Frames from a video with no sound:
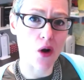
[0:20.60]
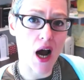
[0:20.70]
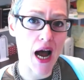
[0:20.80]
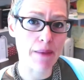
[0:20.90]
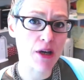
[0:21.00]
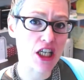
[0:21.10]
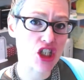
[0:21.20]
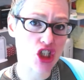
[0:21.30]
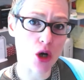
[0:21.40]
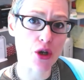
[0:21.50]
I'm going to
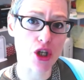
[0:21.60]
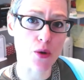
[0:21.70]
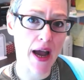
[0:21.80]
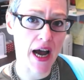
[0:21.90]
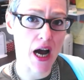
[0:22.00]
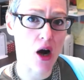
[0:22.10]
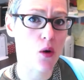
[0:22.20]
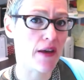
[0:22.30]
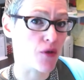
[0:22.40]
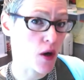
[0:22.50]
show you how,
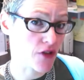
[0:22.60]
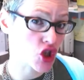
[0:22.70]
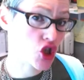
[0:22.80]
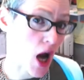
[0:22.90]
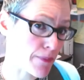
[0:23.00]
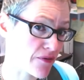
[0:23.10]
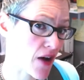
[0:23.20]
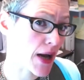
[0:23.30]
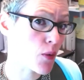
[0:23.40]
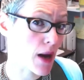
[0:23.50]
if you have a
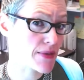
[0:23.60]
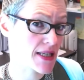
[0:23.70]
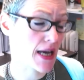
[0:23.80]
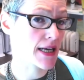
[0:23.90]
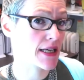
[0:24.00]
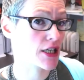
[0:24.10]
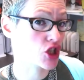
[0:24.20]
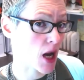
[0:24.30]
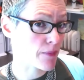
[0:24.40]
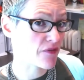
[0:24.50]
Shopify website, a
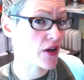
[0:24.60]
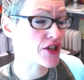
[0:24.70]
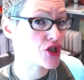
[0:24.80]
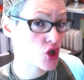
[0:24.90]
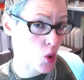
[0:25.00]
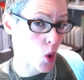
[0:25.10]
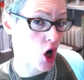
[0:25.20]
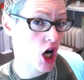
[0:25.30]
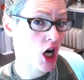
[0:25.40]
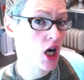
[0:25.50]
Shopify
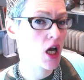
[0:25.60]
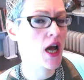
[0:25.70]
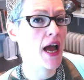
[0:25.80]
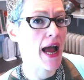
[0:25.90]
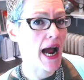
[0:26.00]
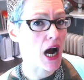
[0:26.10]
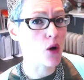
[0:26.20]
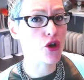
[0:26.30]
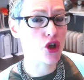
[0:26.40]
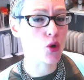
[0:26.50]
store, how
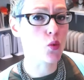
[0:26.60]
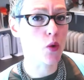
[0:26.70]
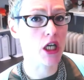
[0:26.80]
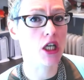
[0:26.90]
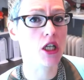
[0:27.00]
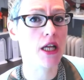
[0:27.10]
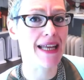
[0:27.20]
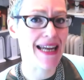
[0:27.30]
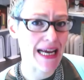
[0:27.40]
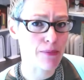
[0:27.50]
you will
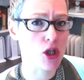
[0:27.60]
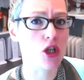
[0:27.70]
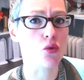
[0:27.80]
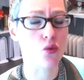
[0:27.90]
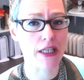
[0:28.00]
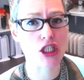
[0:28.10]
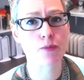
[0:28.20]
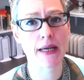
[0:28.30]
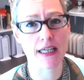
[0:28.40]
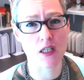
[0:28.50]
enable rich
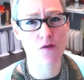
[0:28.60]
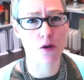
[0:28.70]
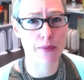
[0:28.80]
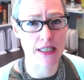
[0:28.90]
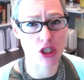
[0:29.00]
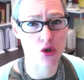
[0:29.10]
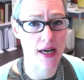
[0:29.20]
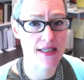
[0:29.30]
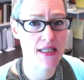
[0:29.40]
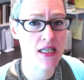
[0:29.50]
pins for
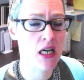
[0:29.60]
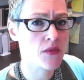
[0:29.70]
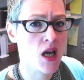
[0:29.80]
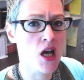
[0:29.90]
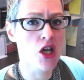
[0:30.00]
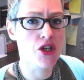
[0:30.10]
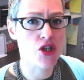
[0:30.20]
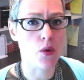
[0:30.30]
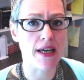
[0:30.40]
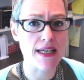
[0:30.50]
Pinterest.
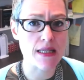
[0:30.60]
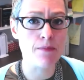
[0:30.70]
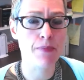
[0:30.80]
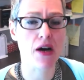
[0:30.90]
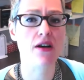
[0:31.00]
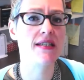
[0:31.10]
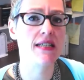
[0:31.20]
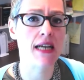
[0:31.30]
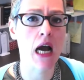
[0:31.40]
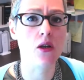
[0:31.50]
So it is
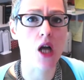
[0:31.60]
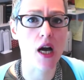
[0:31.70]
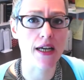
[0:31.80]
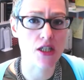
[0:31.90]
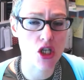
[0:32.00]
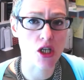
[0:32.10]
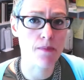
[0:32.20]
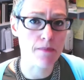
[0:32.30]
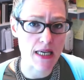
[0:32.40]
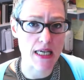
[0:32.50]
embarrassing how long it took
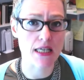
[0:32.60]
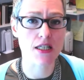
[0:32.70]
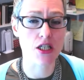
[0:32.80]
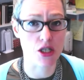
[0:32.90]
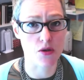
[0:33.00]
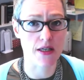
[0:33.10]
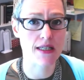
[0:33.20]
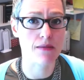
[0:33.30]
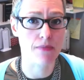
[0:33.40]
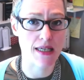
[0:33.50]
me to do
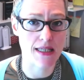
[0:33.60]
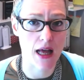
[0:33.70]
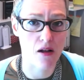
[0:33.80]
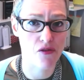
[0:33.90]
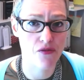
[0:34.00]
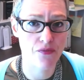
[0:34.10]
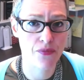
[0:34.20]
this myself.